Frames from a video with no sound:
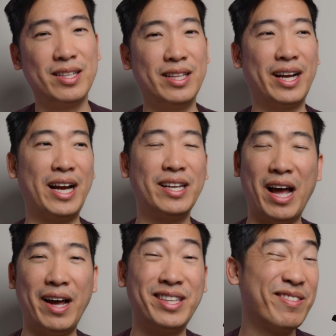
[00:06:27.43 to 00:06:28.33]
Like
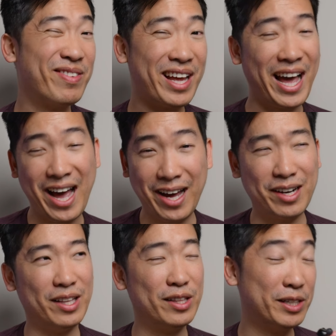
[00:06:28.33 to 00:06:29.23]
I definitely had
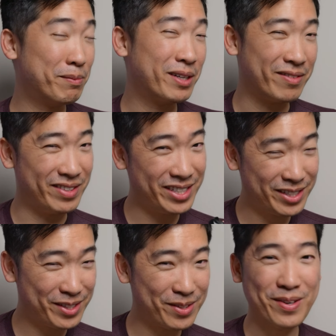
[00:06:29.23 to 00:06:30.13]
a little bit of an
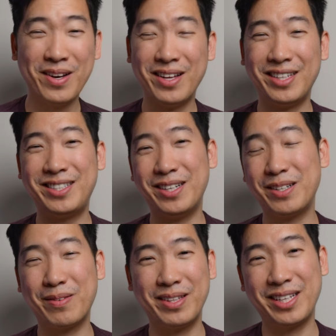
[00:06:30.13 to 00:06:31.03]
issue
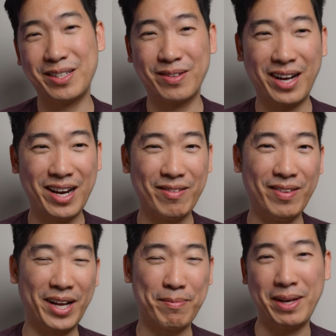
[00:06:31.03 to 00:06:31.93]
judging when things were kind of
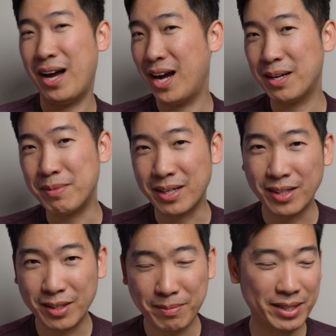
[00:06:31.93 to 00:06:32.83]
like behind me a
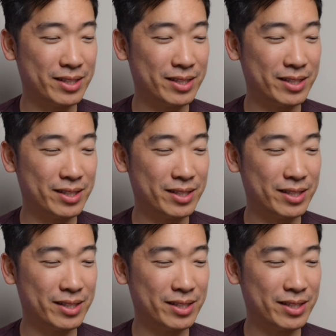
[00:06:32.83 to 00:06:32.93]
little bit.